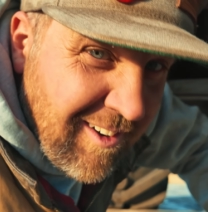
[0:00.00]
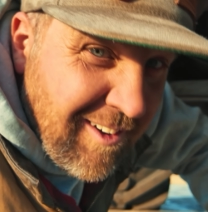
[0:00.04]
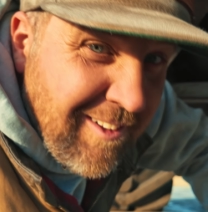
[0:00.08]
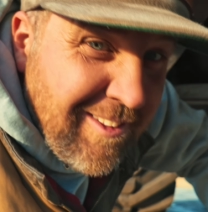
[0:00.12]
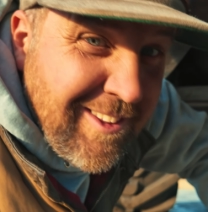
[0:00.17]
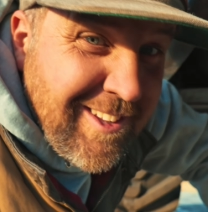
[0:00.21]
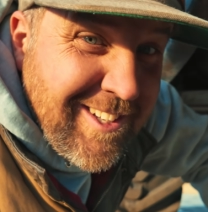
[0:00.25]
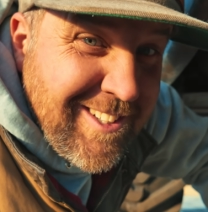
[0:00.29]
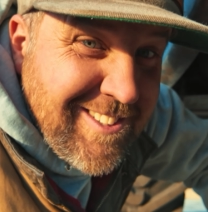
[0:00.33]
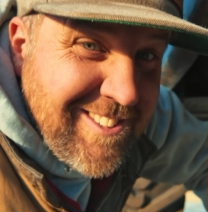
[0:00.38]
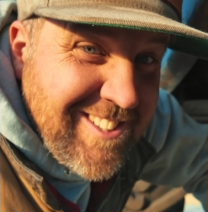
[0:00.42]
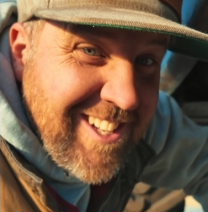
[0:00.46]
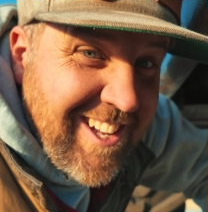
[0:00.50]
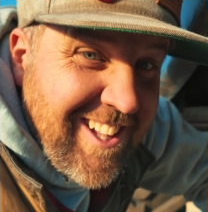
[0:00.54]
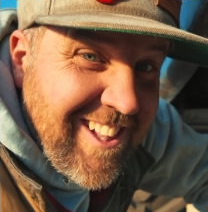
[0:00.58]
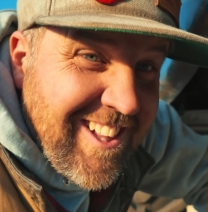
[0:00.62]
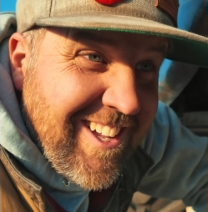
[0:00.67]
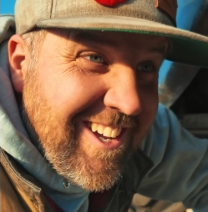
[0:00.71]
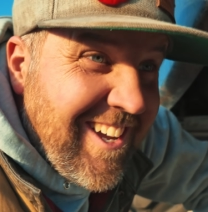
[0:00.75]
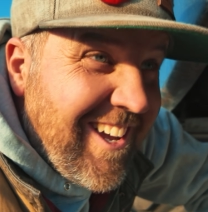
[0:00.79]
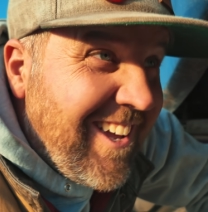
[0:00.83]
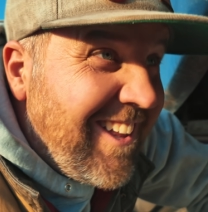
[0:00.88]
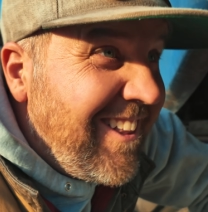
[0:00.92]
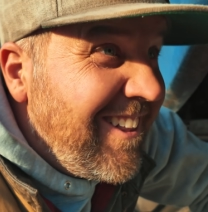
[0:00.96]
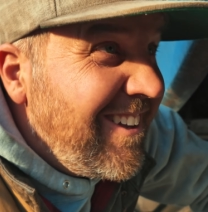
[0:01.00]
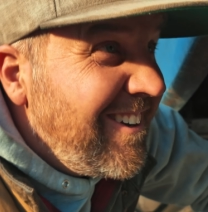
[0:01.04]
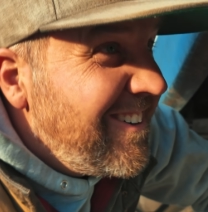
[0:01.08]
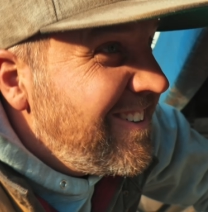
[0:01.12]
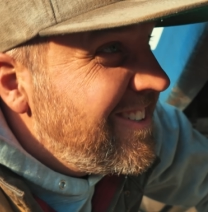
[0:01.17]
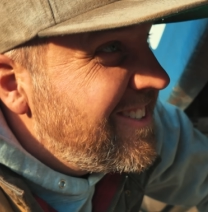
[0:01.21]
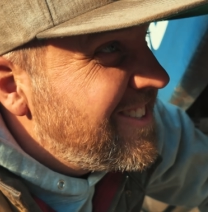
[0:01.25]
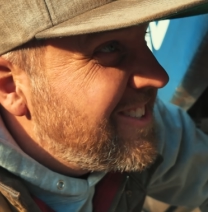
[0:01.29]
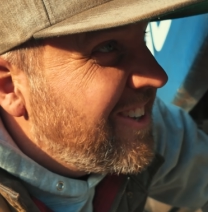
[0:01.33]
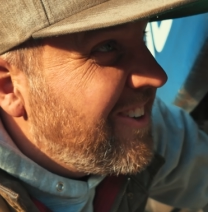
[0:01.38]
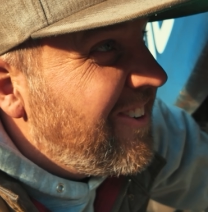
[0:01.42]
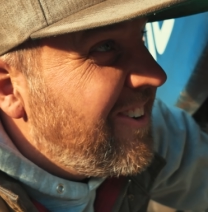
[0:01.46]
on this telehandler.
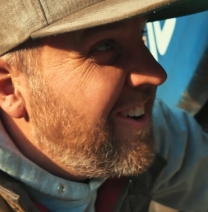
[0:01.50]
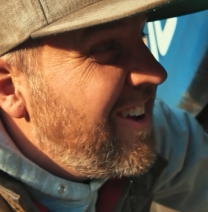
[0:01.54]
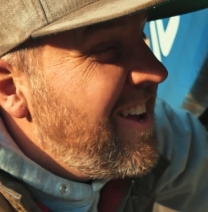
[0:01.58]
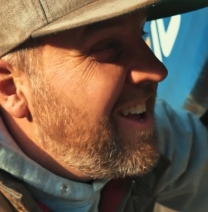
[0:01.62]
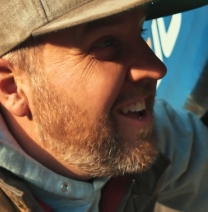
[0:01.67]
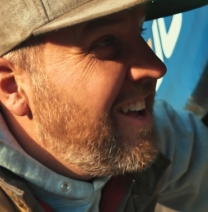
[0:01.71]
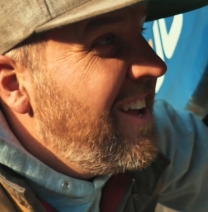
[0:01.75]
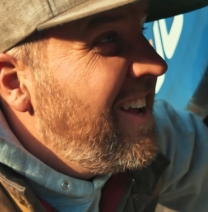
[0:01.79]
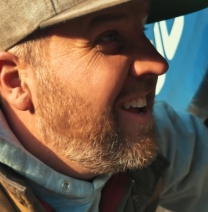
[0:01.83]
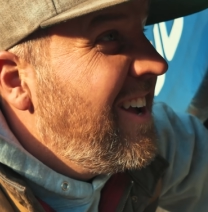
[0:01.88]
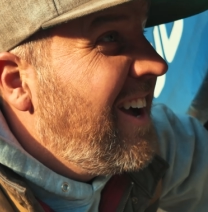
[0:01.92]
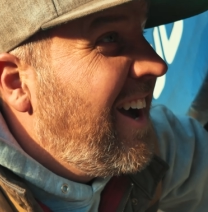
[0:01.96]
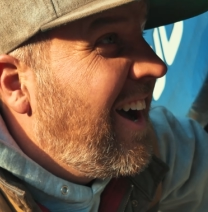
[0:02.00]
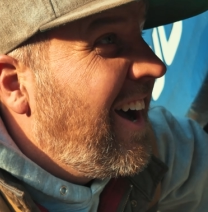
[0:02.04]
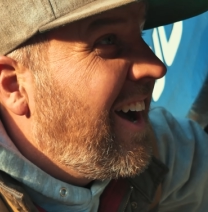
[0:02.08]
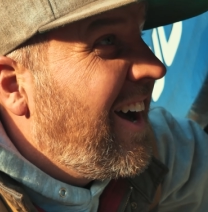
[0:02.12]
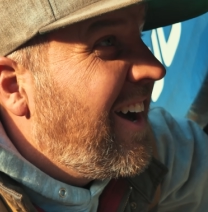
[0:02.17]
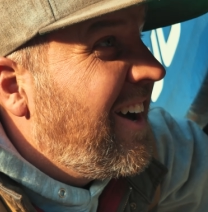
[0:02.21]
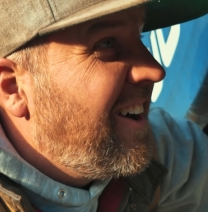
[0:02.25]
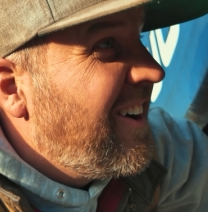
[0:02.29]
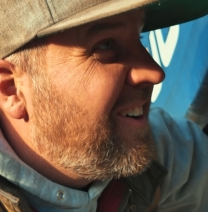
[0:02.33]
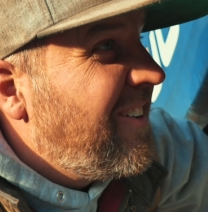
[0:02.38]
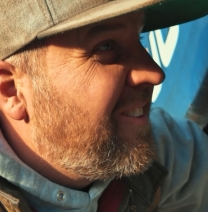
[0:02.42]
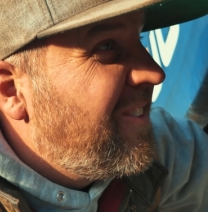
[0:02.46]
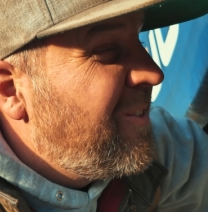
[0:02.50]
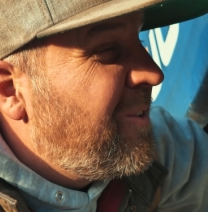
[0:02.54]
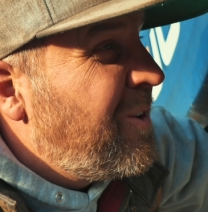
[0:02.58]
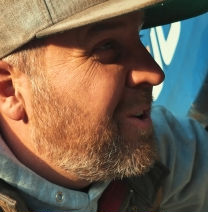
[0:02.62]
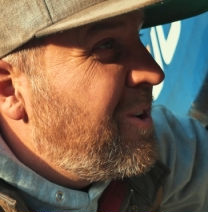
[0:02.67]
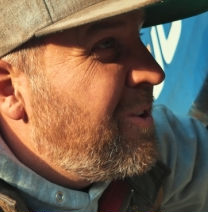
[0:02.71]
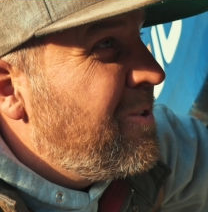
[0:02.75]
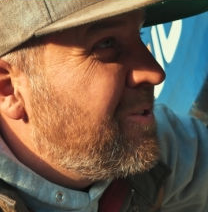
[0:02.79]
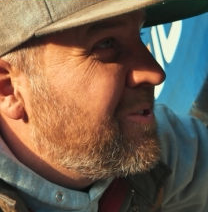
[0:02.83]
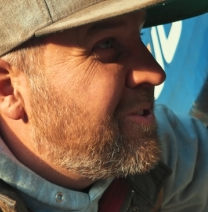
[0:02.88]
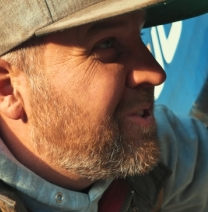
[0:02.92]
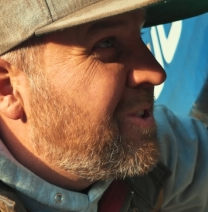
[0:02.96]
So we're
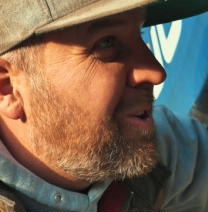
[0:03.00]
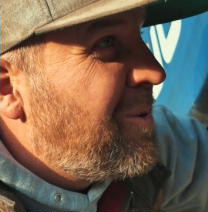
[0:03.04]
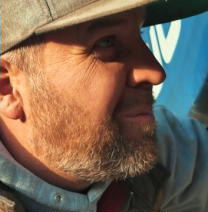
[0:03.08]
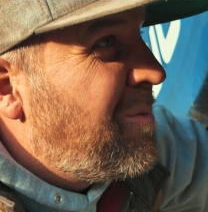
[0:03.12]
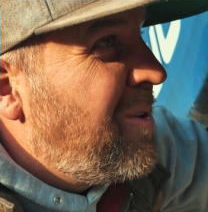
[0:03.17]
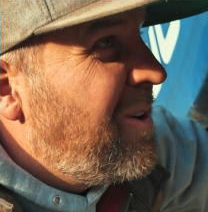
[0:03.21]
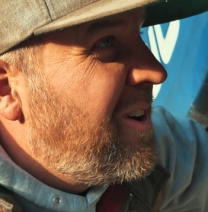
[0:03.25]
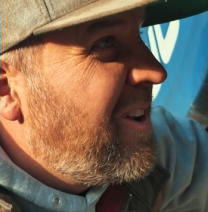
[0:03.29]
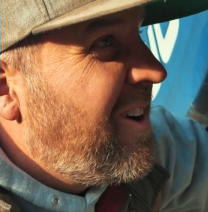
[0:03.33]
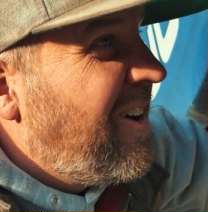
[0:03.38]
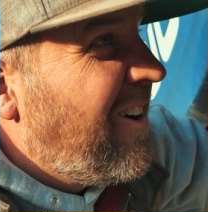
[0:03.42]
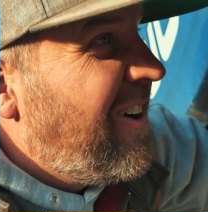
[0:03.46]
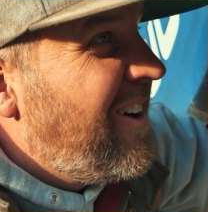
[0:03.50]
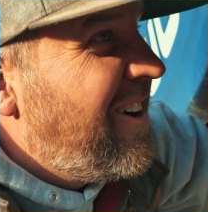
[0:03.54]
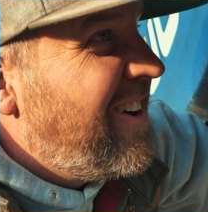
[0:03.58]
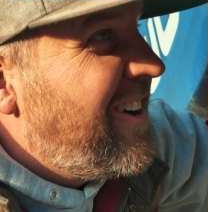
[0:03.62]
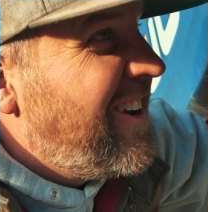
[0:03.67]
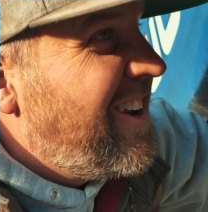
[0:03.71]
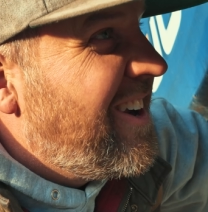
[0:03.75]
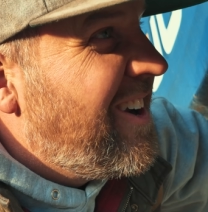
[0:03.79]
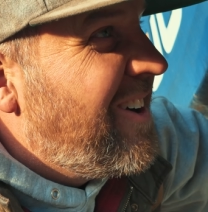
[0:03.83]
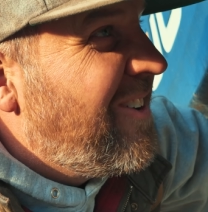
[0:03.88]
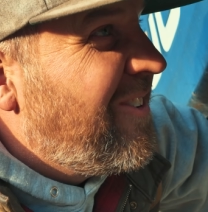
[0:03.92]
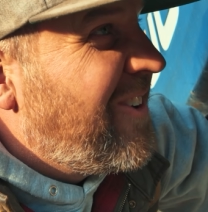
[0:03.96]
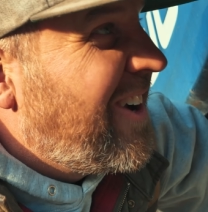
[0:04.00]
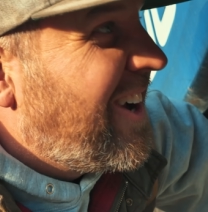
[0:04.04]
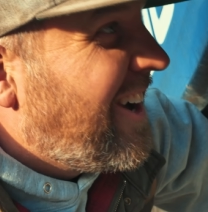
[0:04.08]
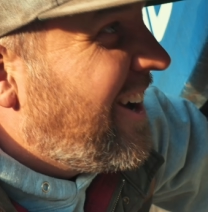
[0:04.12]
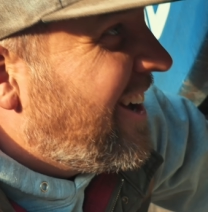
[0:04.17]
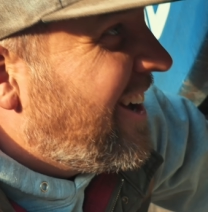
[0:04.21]
using her pretty hard here. We